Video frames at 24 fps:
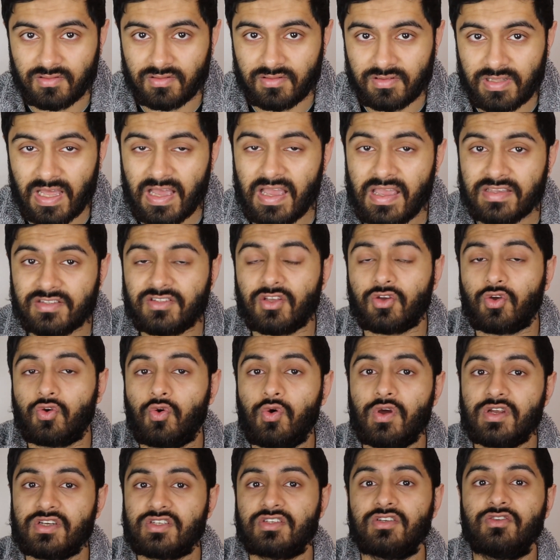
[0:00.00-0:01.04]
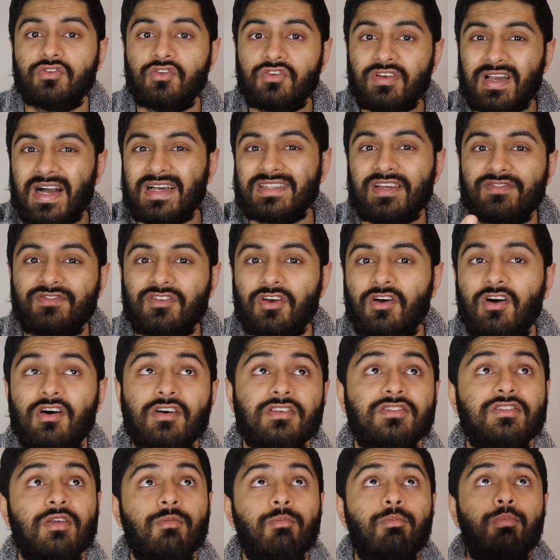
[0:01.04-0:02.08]
That is the question you guys have to
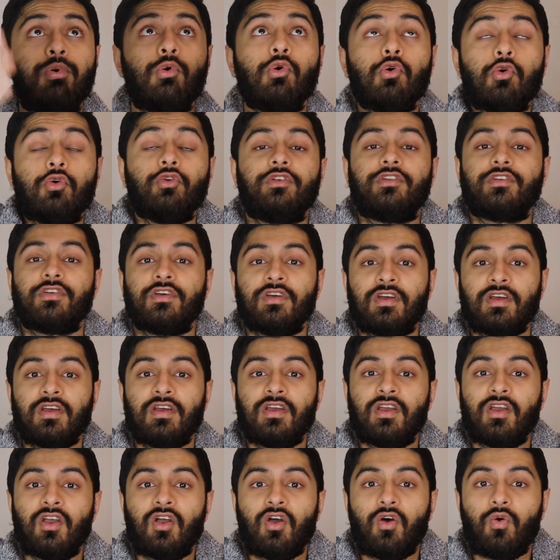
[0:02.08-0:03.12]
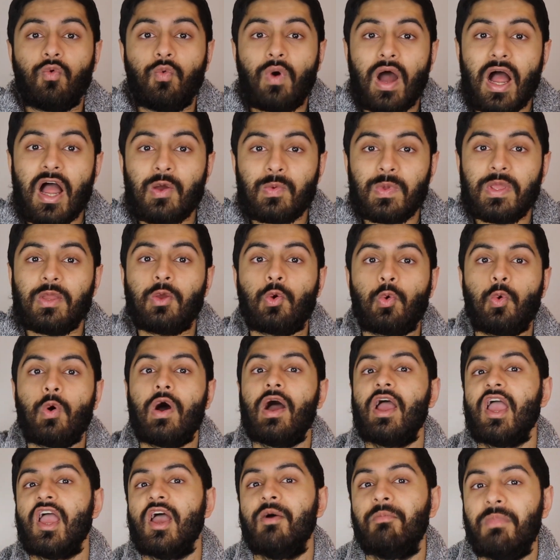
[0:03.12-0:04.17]
ask. The board. Why are we
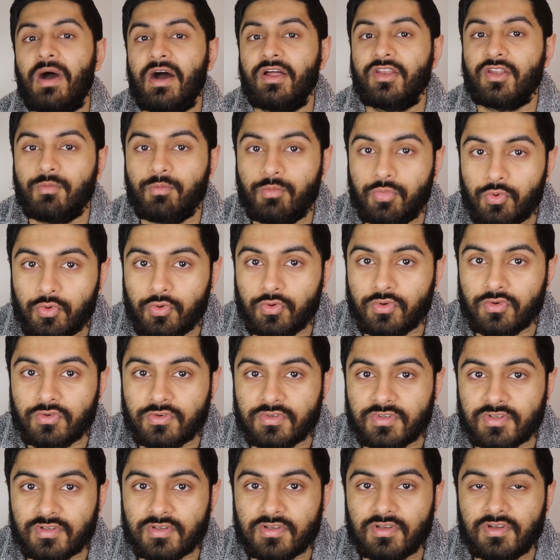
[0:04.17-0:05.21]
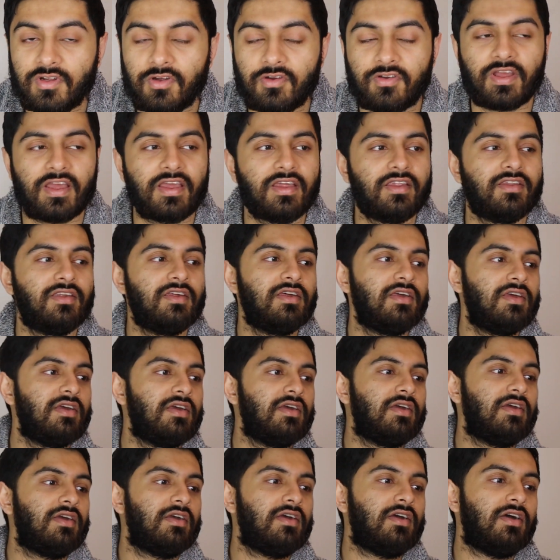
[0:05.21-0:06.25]
quiet about the board? Okay.
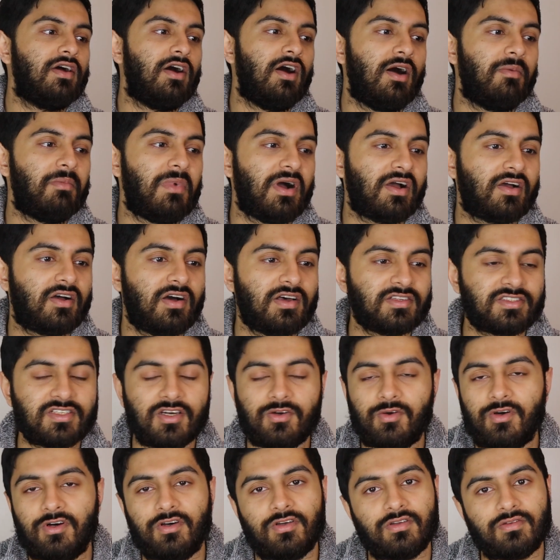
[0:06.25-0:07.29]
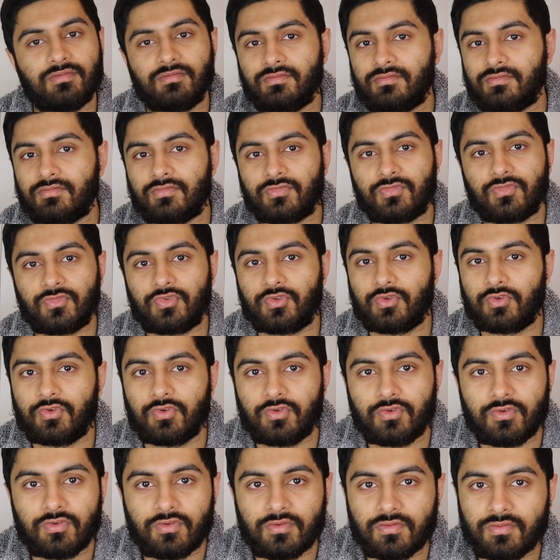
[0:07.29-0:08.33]
But Kurzawa
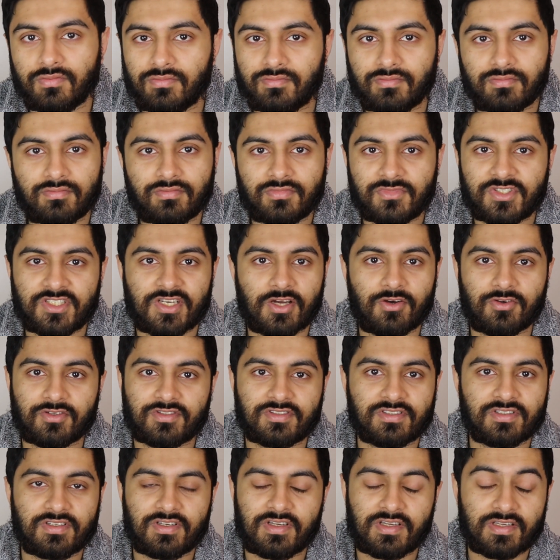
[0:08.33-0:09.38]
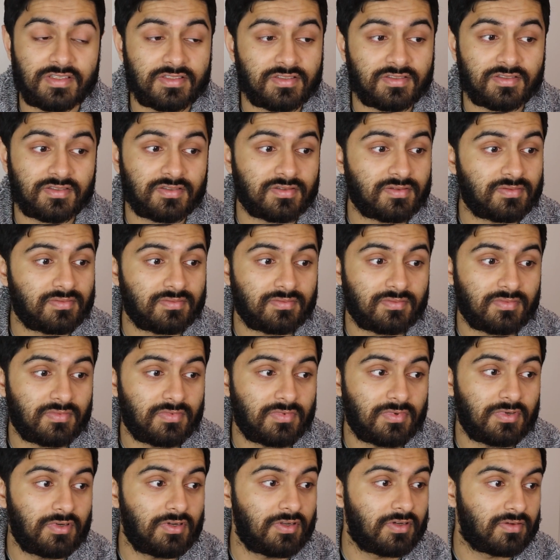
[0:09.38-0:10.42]
to Chelsea is,
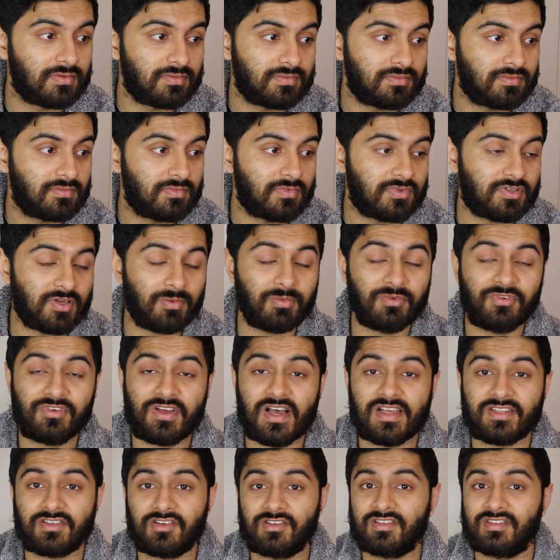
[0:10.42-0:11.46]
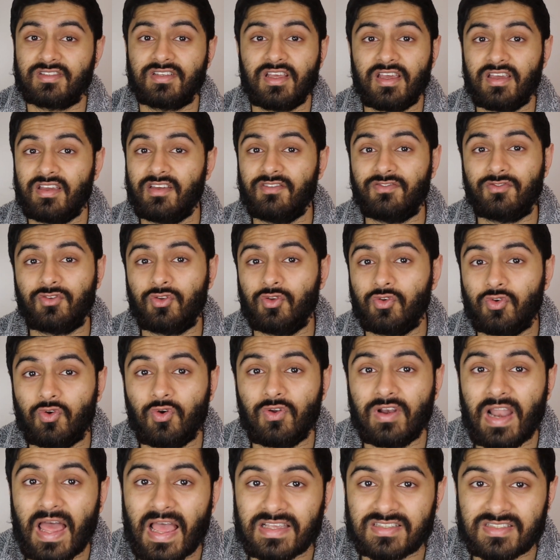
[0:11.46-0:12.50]
look, some of you guys are going to say if Tuchel
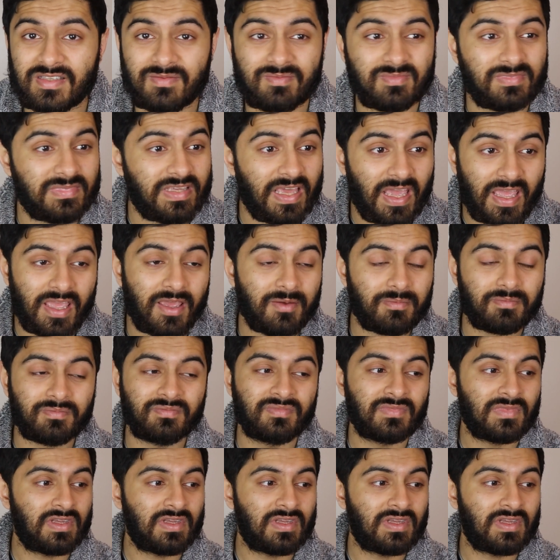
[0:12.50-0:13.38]
likes him, get him.